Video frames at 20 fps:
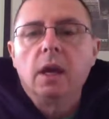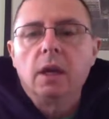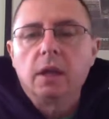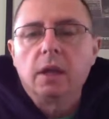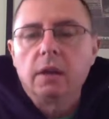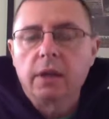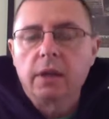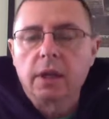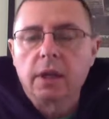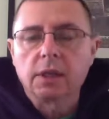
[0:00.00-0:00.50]

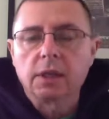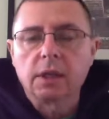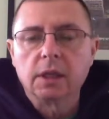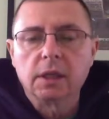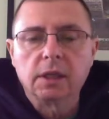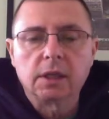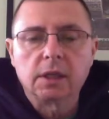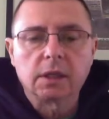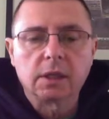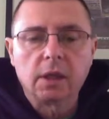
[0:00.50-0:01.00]
This
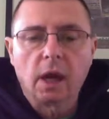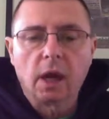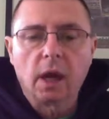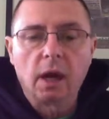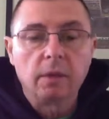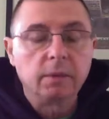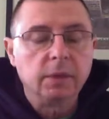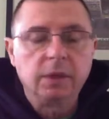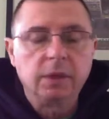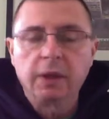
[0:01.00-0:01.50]
is
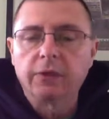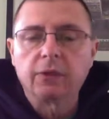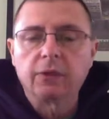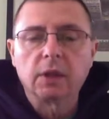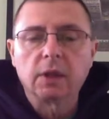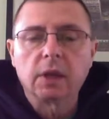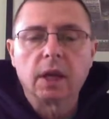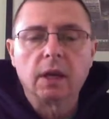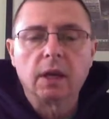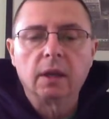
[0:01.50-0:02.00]

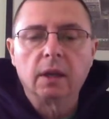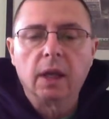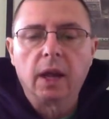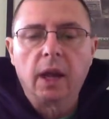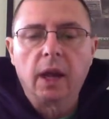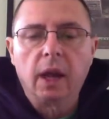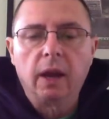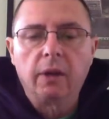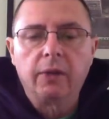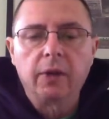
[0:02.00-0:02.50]
different than
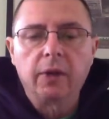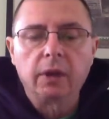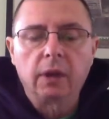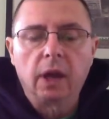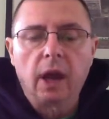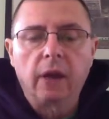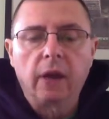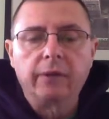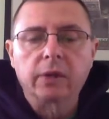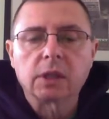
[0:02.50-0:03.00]
anything that
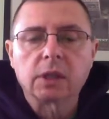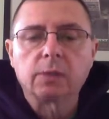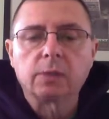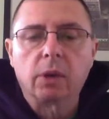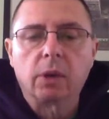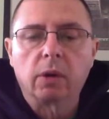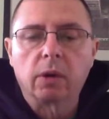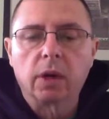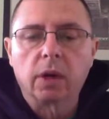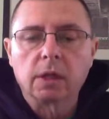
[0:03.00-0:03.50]
I've
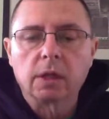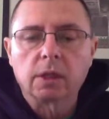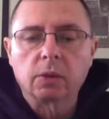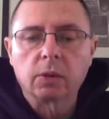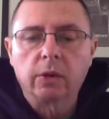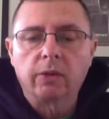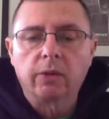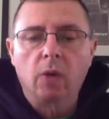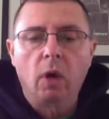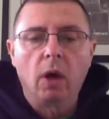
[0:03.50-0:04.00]
experienced.
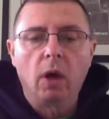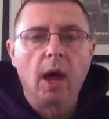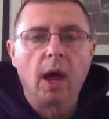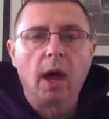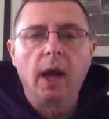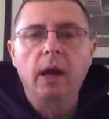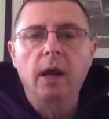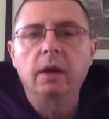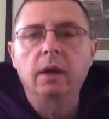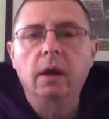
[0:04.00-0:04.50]
We've all
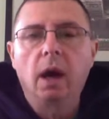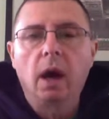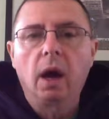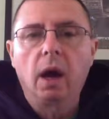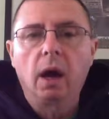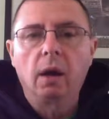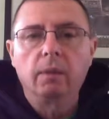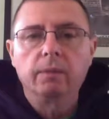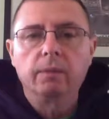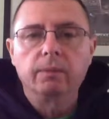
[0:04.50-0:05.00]
had
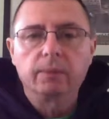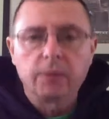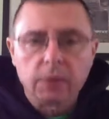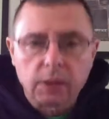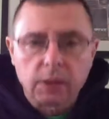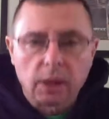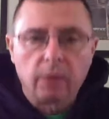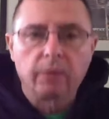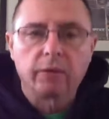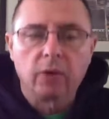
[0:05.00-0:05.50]

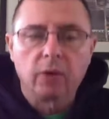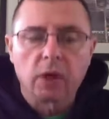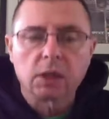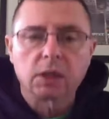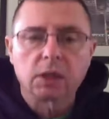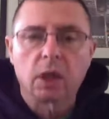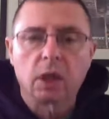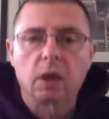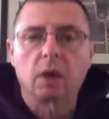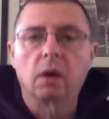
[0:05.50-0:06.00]
some of us
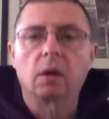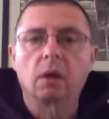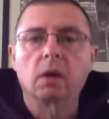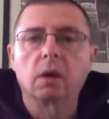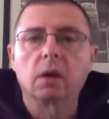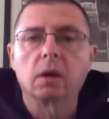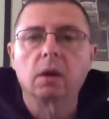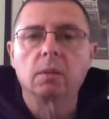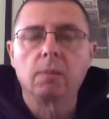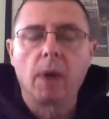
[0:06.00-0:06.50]
that
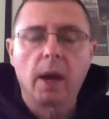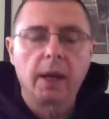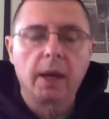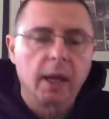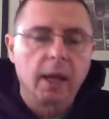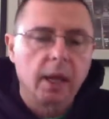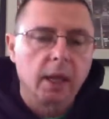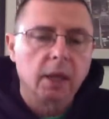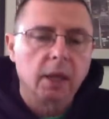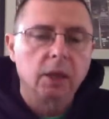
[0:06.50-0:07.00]
are my
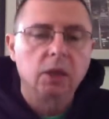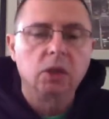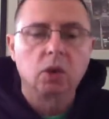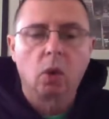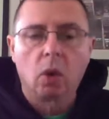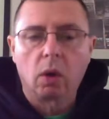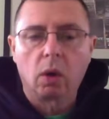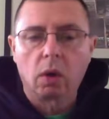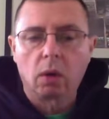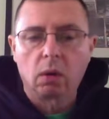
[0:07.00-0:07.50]
age
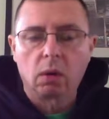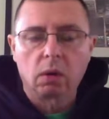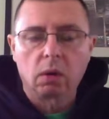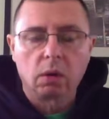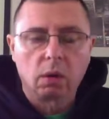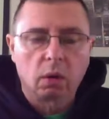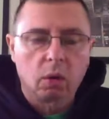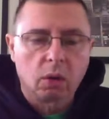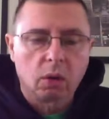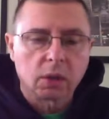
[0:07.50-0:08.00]

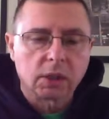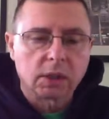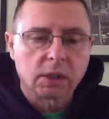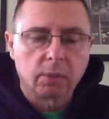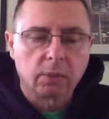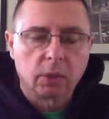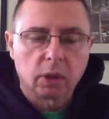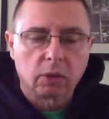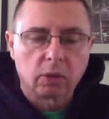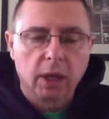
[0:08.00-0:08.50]
or
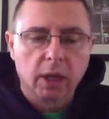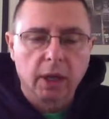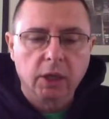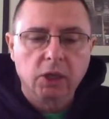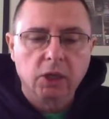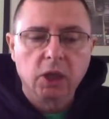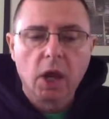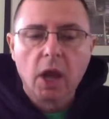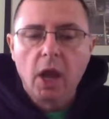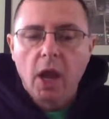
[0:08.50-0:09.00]
similar
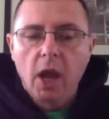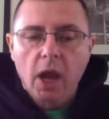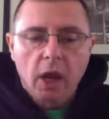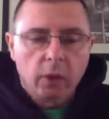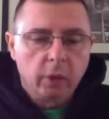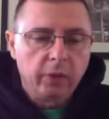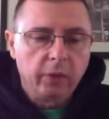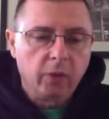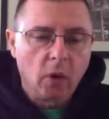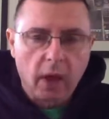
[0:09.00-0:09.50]
age.
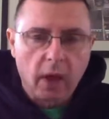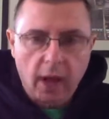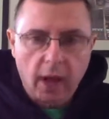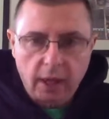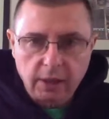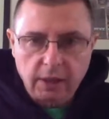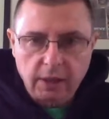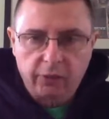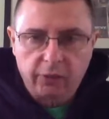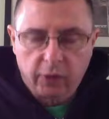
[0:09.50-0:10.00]
We've all had
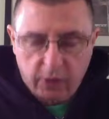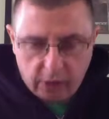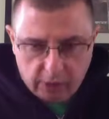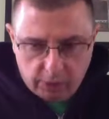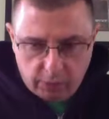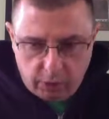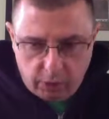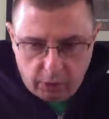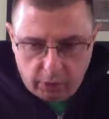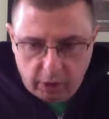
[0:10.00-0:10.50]
different
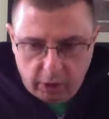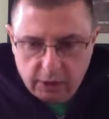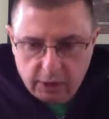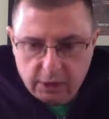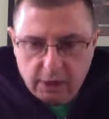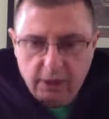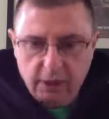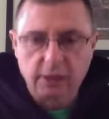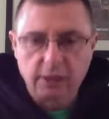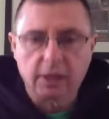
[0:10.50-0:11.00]

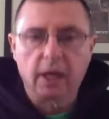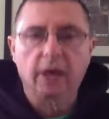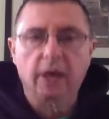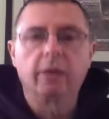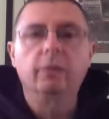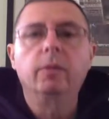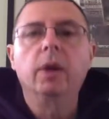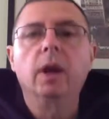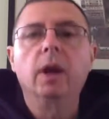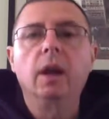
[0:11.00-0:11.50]
experiences that
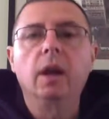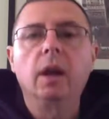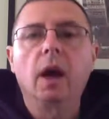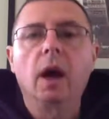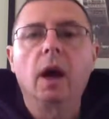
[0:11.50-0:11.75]
have been